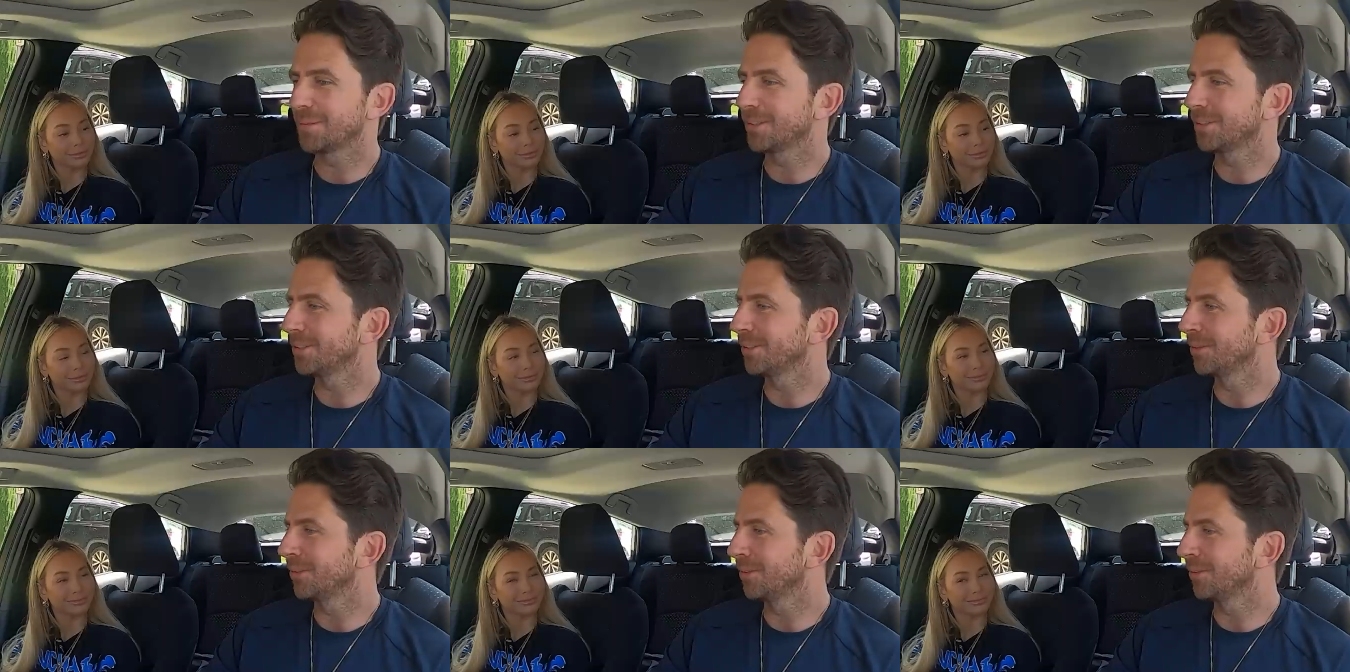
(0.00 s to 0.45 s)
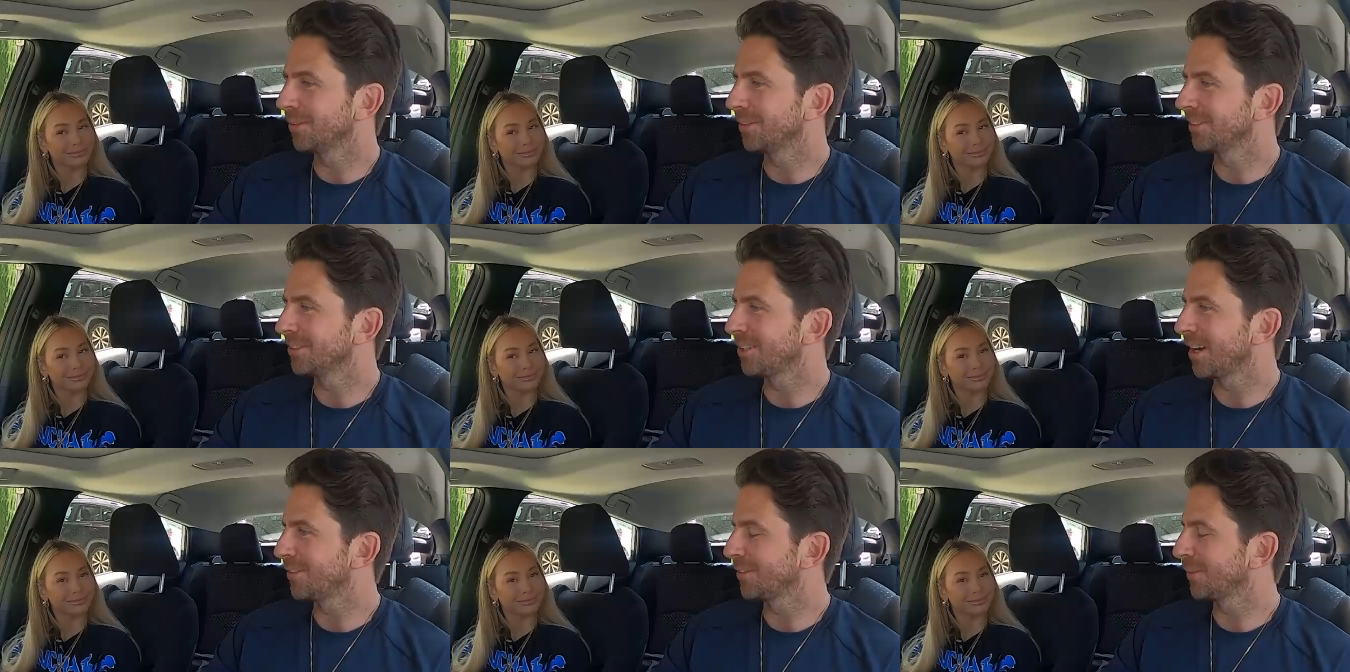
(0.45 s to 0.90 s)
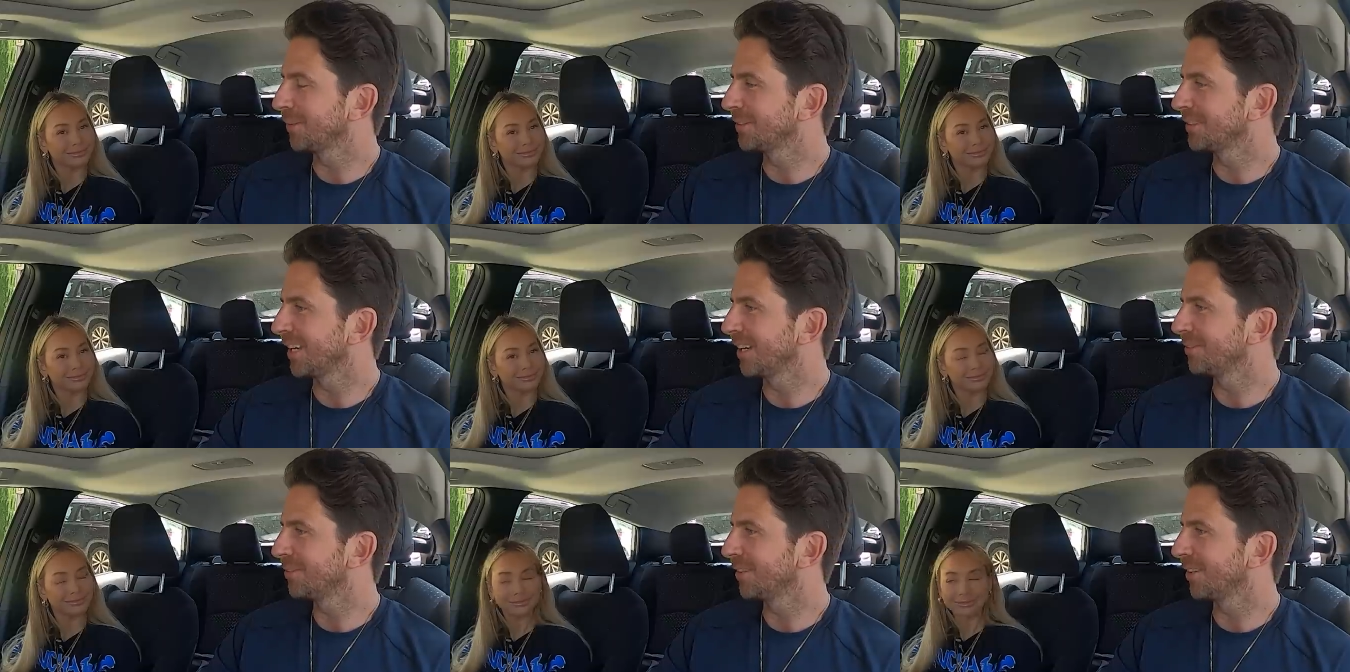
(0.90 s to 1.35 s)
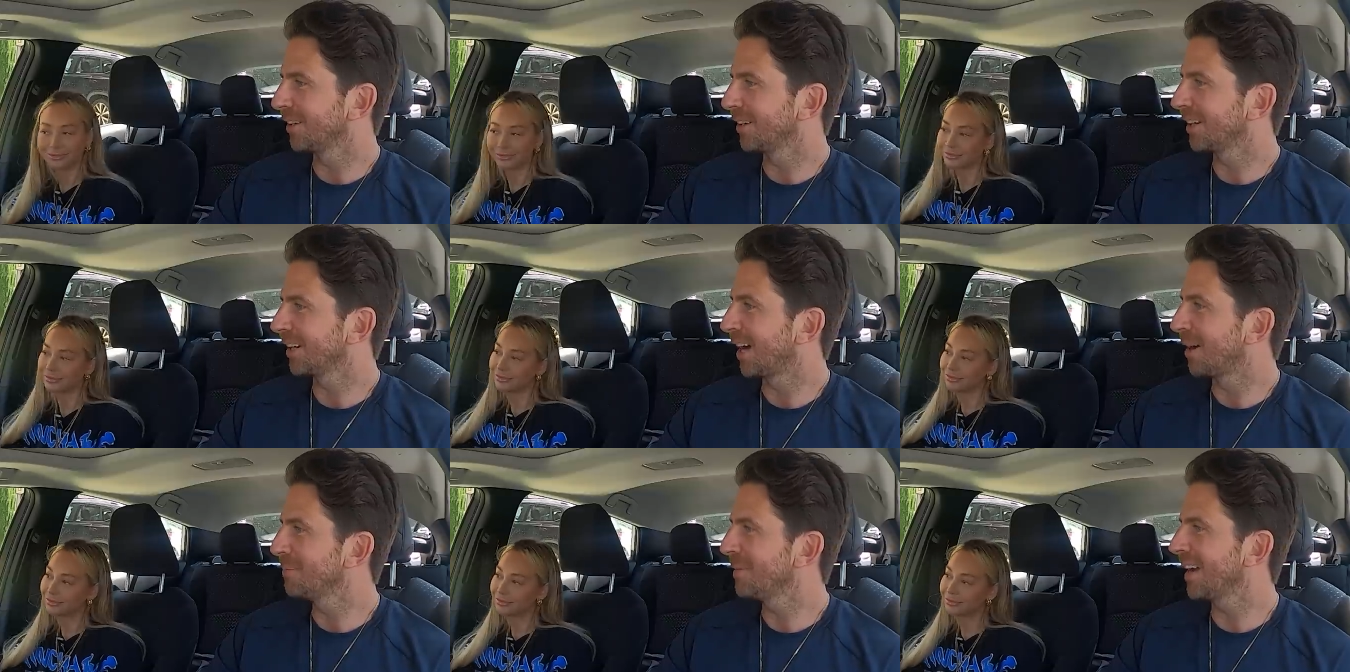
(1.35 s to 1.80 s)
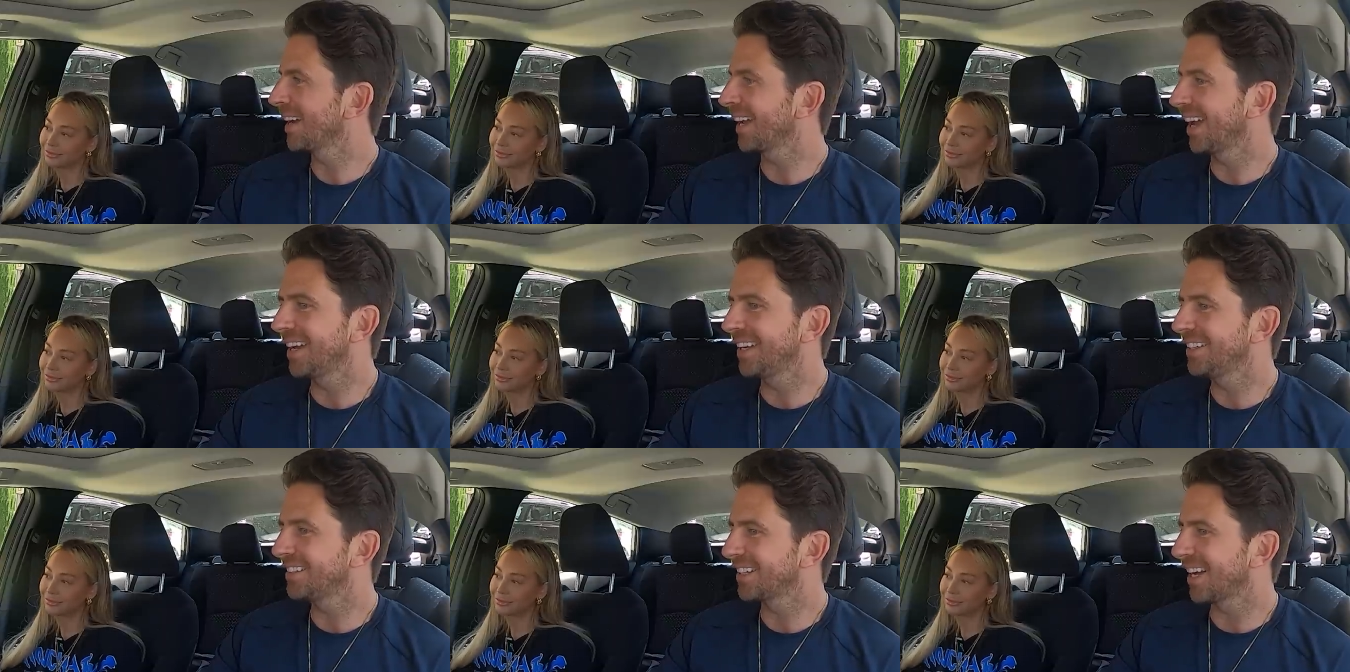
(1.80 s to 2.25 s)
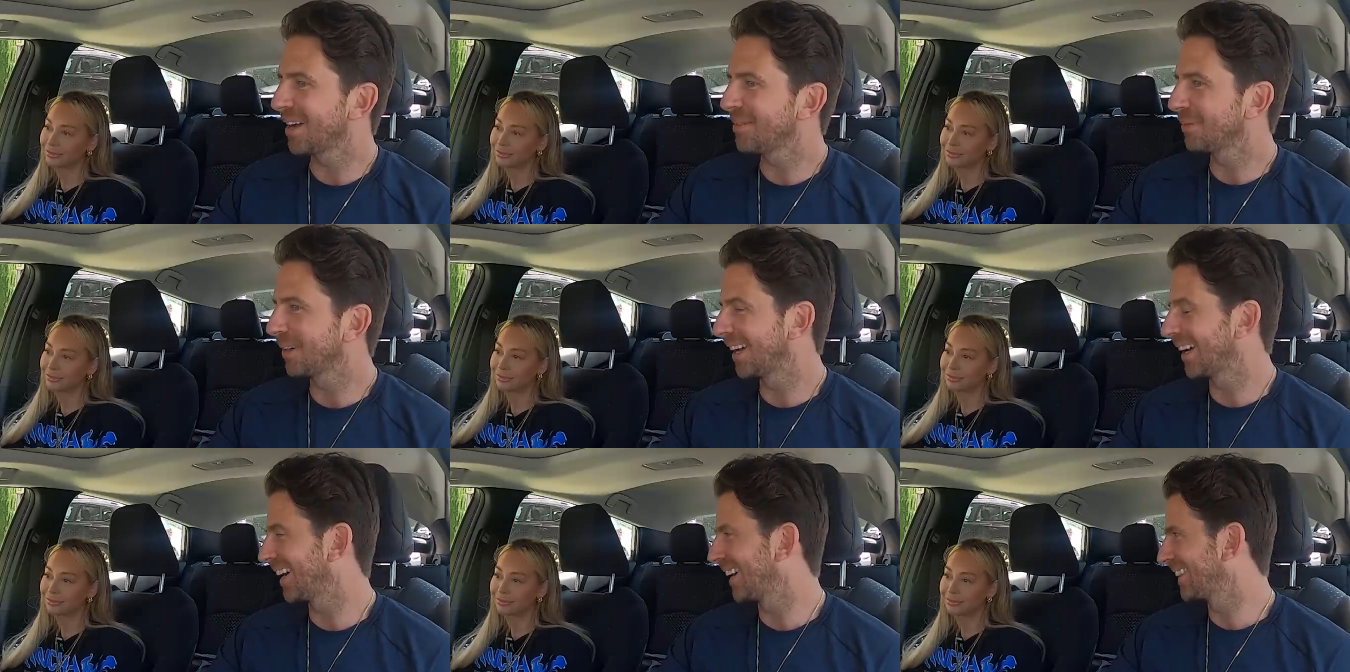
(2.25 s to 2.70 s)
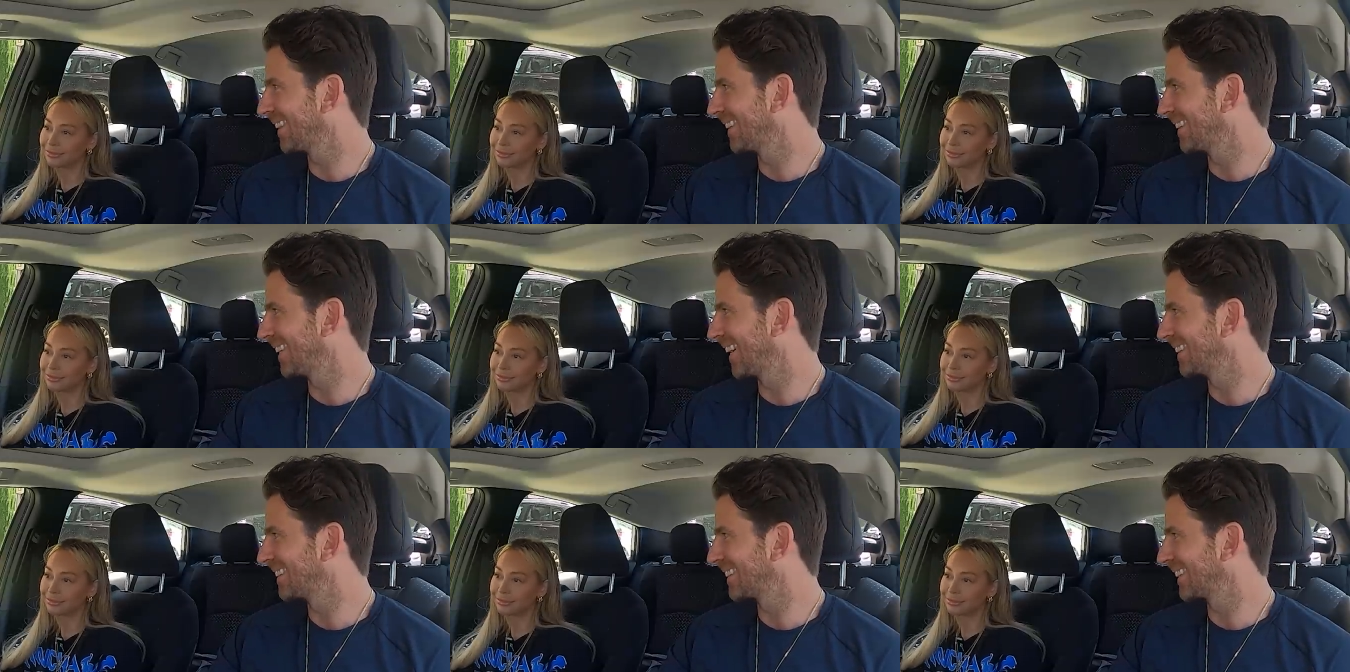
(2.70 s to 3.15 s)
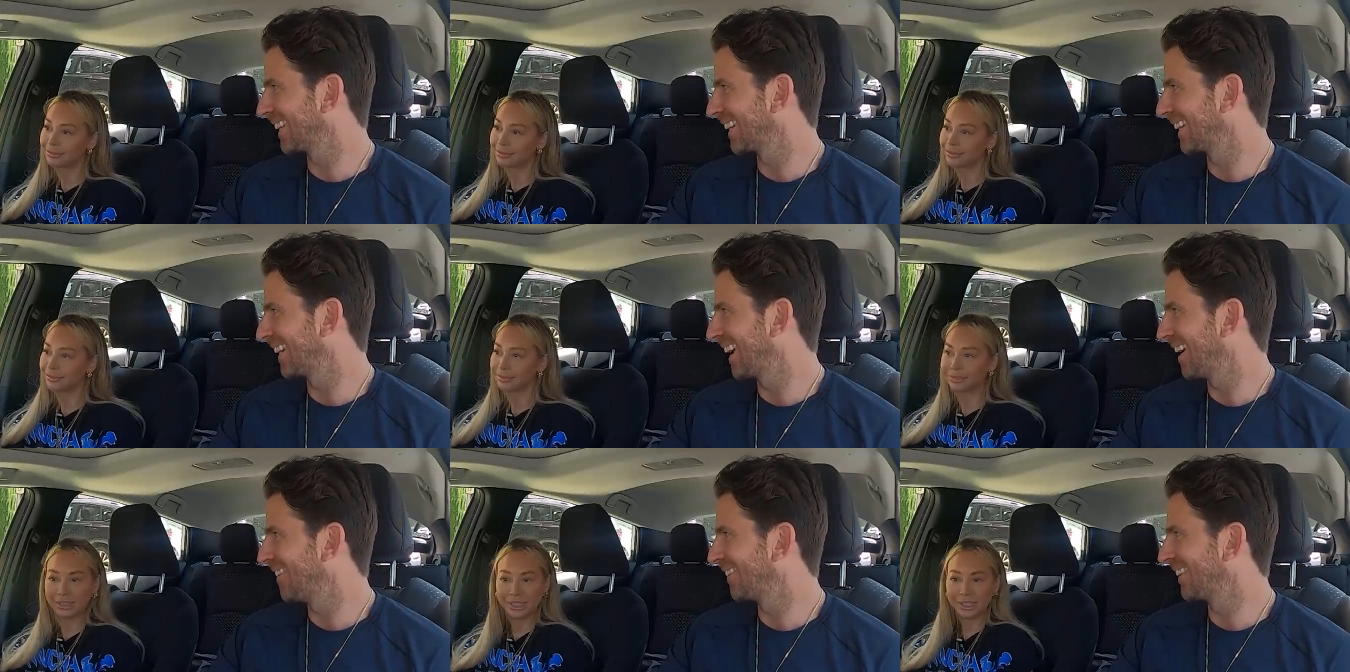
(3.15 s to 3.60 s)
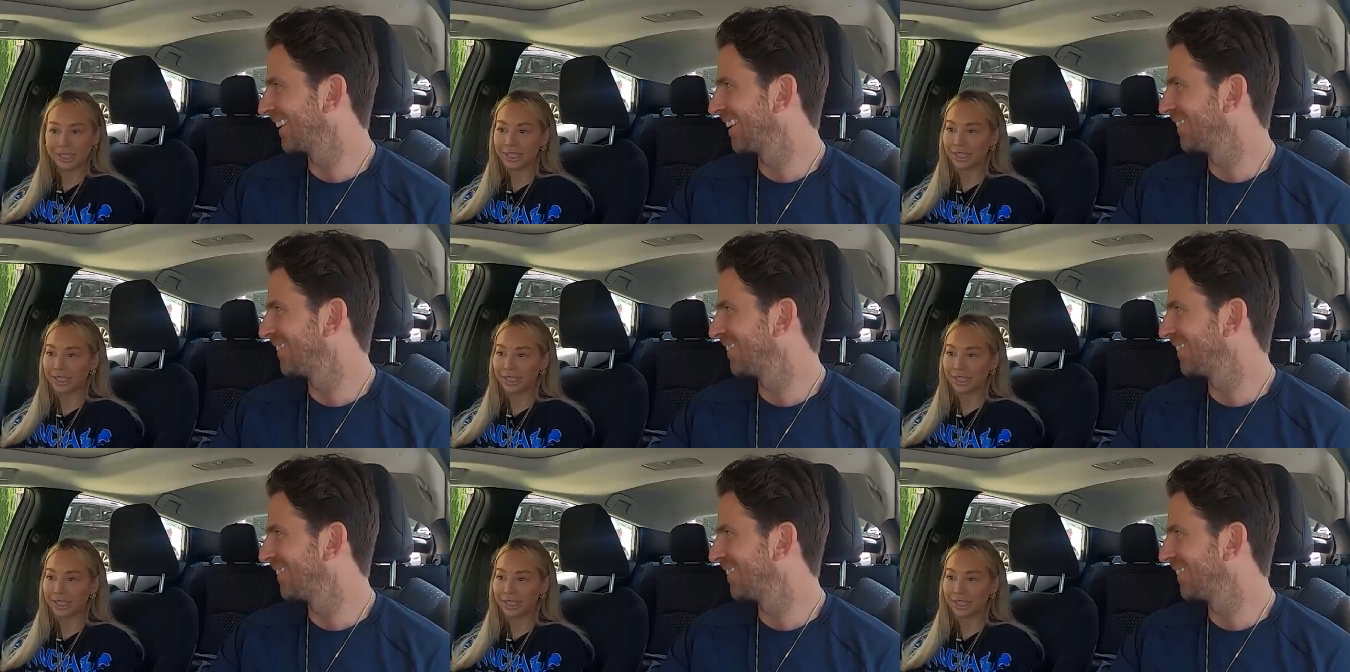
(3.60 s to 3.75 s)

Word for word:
Speaker 1: to do driving with Dave here. Come back anytime when I got the Tesla. I would